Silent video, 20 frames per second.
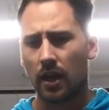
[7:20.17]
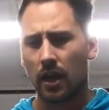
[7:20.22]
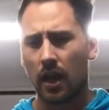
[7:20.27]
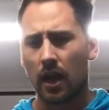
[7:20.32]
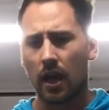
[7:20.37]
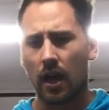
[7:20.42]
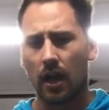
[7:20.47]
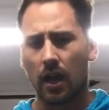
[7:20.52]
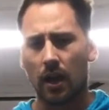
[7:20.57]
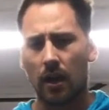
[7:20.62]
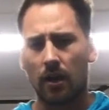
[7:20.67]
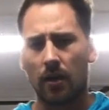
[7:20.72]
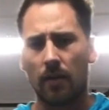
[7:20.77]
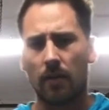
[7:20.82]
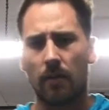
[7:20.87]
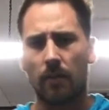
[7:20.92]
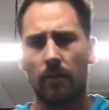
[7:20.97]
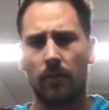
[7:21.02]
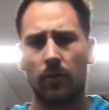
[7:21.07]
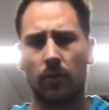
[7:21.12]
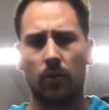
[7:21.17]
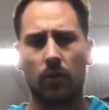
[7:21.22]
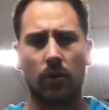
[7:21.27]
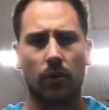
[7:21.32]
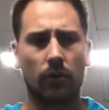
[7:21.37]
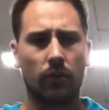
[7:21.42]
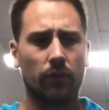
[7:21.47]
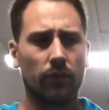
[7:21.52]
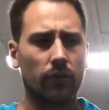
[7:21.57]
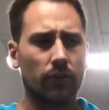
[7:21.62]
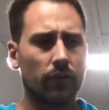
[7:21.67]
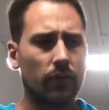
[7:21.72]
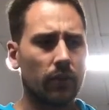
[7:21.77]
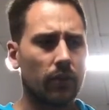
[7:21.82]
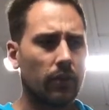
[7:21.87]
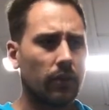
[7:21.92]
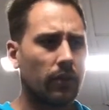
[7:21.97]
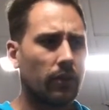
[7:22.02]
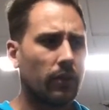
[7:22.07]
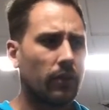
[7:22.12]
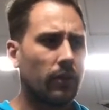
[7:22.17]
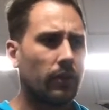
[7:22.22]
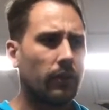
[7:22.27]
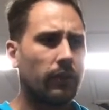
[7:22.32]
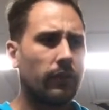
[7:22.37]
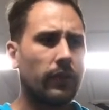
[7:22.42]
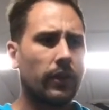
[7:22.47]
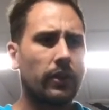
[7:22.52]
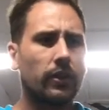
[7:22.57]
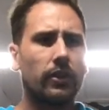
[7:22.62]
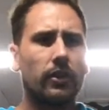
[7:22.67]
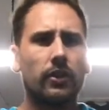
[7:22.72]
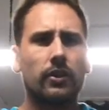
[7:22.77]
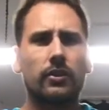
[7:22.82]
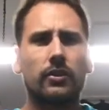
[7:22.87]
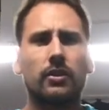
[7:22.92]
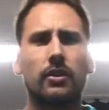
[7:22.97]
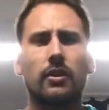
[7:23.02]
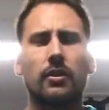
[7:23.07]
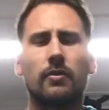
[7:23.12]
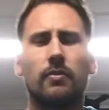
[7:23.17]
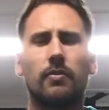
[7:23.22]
the world of fitness